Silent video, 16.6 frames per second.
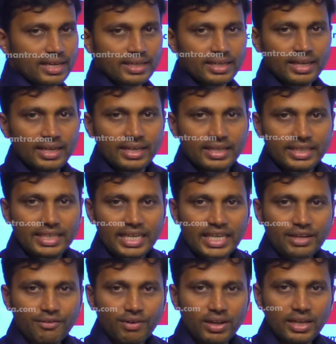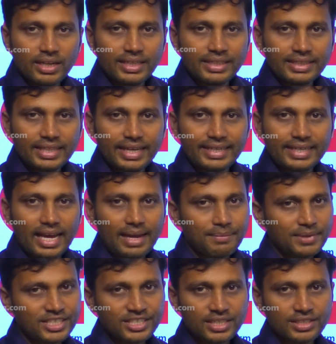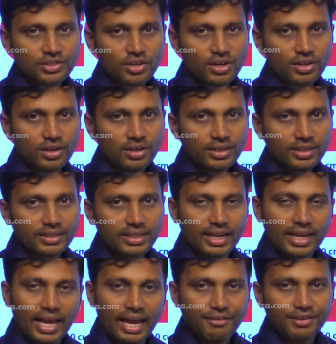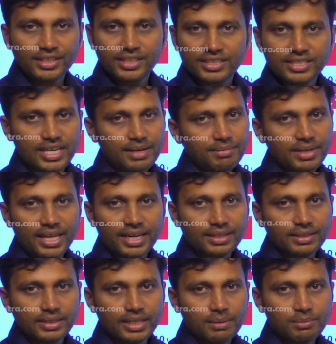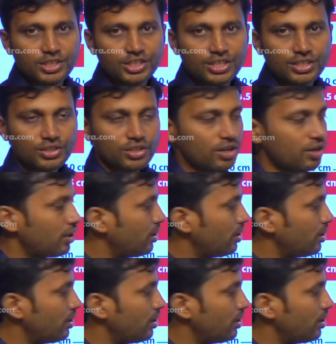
are equal in their dimensions or not. They're having the same dimensions or